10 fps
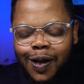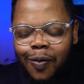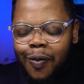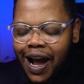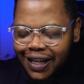
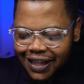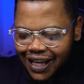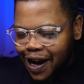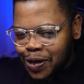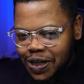
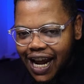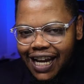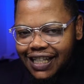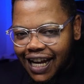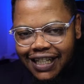
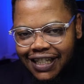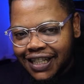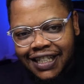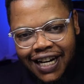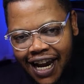
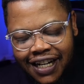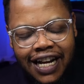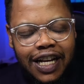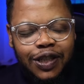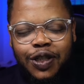1,800 Rand.
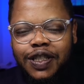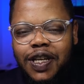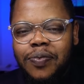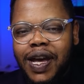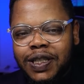So just
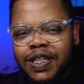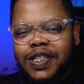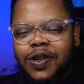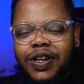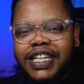
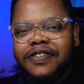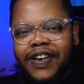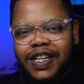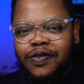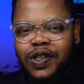imagine your
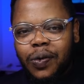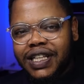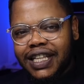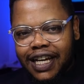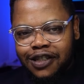refund of a
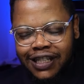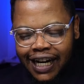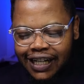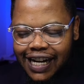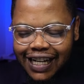20,000
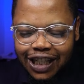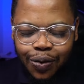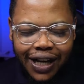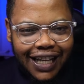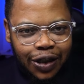Rand is
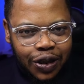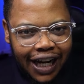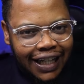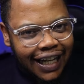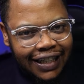
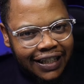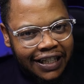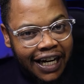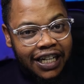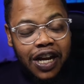
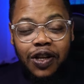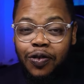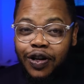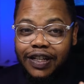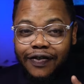1,800 Rand.
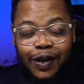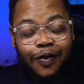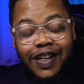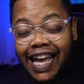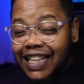Your refund
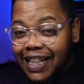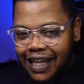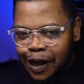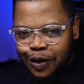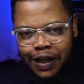of an
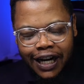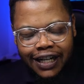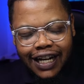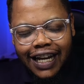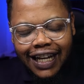18,000
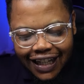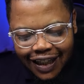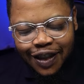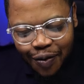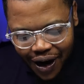Rand
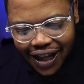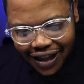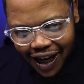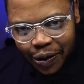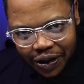is
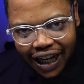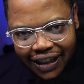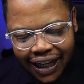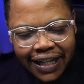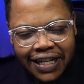
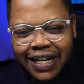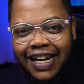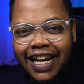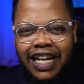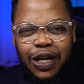1,800
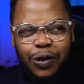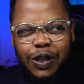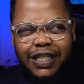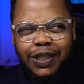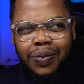Rand. And you
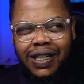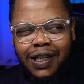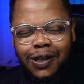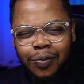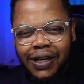just expect
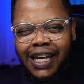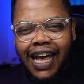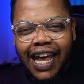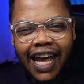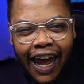it to be
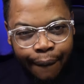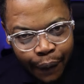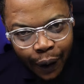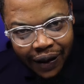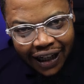happy with